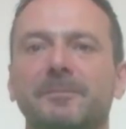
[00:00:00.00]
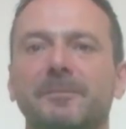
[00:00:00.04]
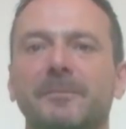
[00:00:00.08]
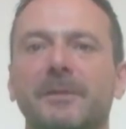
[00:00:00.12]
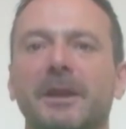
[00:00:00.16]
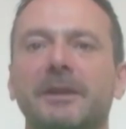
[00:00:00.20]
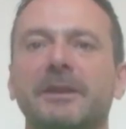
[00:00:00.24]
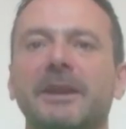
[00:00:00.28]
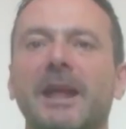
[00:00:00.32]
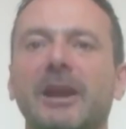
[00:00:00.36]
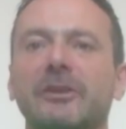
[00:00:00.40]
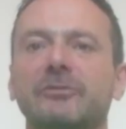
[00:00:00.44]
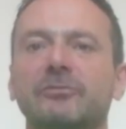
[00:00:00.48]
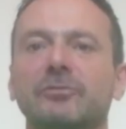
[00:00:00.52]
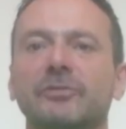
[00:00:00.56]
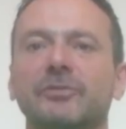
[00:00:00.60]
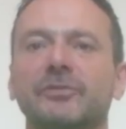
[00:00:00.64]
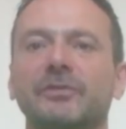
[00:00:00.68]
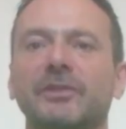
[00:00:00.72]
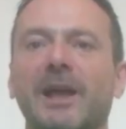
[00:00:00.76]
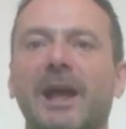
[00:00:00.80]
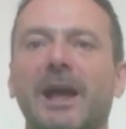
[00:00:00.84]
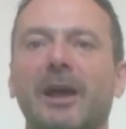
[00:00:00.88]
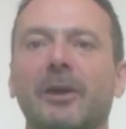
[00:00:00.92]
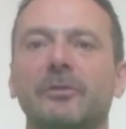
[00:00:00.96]
A natural
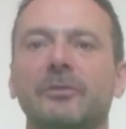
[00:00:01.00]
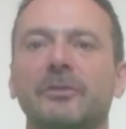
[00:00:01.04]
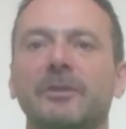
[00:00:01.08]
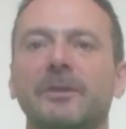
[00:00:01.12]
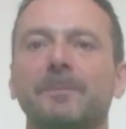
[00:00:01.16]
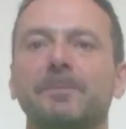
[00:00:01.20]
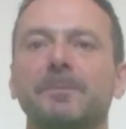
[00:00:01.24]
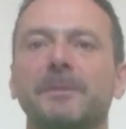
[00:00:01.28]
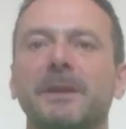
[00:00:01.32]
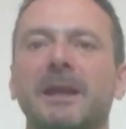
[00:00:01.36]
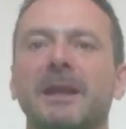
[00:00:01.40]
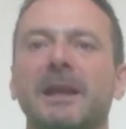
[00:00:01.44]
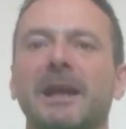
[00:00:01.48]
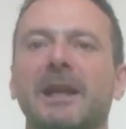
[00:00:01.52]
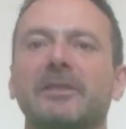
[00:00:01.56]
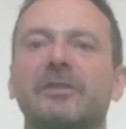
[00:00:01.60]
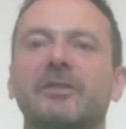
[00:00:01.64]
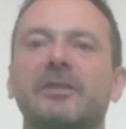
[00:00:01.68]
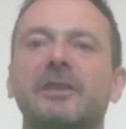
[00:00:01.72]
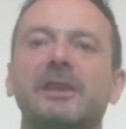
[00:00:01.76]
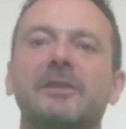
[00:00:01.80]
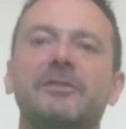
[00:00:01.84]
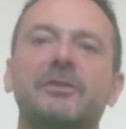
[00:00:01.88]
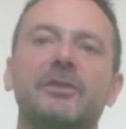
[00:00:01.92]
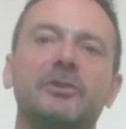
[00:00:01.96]
sound. And
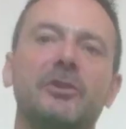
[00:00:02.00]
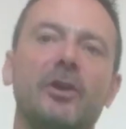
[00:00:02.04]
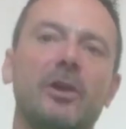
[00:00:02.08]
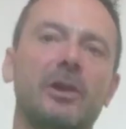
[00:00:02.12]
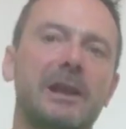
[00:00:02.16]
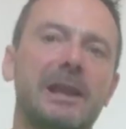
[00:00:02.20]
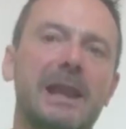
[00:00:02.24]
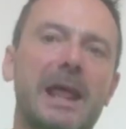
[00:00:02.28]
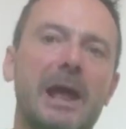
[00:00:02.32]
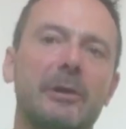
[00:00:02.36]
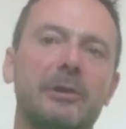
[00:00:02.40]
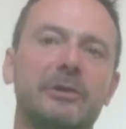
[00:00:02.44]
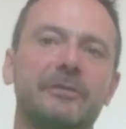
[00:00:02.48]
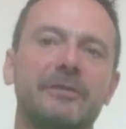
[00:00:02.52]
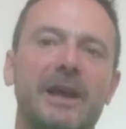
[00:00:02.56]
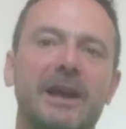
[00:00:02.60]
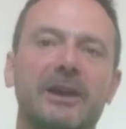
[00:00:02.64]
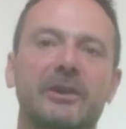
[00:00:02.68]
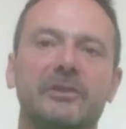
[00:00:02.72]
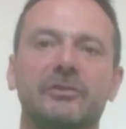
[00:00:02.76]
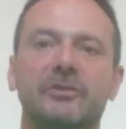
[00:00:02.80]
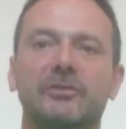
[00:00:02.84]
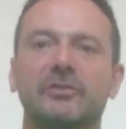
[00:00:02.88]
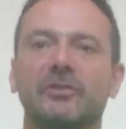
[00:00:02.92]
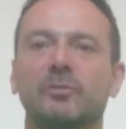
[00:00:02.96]
see if you're not allowing that
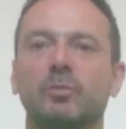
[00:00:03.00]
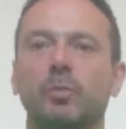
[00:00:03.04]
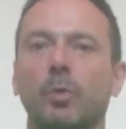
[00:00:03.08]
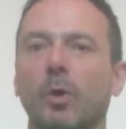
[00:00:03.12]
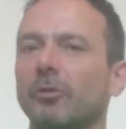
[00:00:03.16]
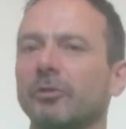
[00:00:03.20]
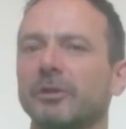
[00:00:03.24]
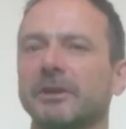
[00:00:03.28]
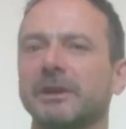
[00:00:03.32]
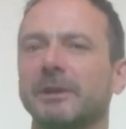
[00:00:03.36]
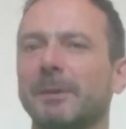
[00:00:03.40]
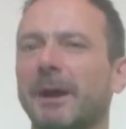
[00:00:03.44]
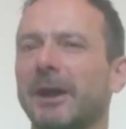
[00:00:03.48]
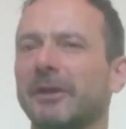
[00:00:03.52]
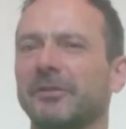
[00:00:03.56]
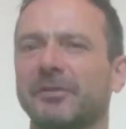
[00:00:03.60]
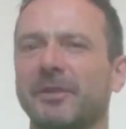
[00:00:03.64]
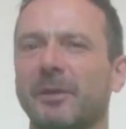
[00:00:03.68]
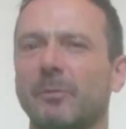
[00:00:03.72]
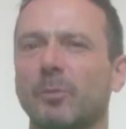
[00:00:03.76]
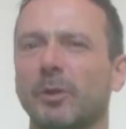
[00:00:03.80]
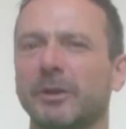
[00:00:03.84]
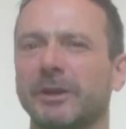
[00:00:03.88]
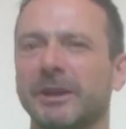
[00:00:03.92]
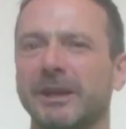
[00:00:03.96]
because you're just worried about
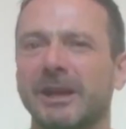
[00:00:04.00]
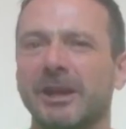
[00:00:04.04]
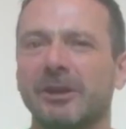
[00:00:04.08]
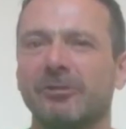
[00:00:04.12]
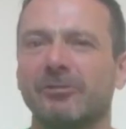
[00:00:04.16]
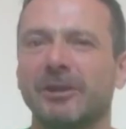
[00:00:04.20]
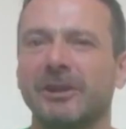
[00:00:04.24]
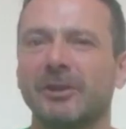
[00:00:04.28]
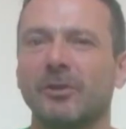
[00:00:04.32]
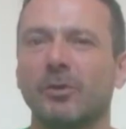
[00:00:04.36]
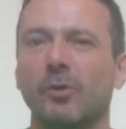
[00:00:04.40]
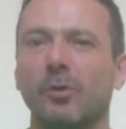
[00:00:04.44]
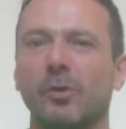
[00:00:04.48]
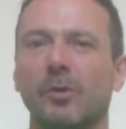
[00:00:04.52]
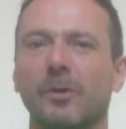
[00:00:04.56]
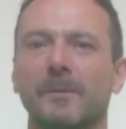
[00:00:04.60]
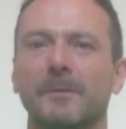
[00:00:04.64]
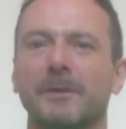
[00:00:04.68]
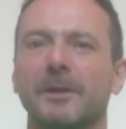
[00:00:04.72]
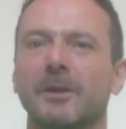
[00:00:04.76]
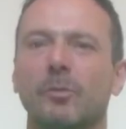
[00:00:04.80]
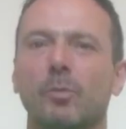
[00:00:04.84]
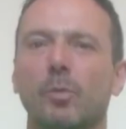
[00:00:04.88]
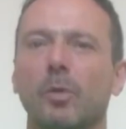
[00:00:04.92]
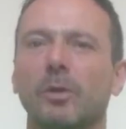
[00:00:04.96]
someone hearing or
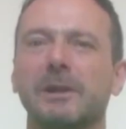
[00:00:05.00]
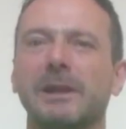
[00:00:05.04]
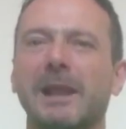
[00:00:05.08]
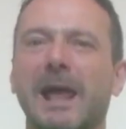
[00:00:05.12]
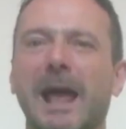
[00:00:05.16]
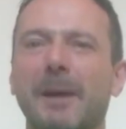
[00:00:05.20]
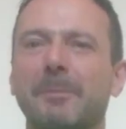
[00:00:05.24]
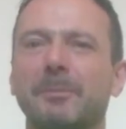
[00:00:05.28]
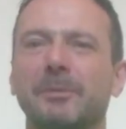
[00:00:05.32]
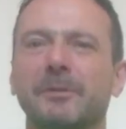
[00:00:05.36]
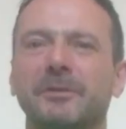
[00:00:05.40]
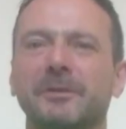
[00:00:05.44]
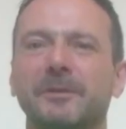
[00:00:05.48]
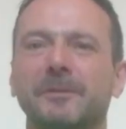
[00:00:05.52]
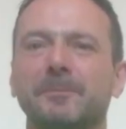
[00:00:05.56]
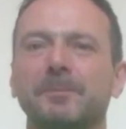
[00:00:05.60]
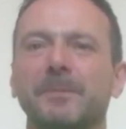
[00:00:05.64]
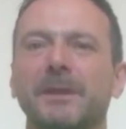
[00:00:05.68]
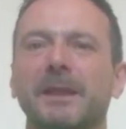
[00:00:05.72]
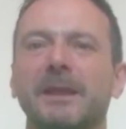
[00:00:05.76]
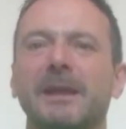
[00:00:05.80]
what'll happen.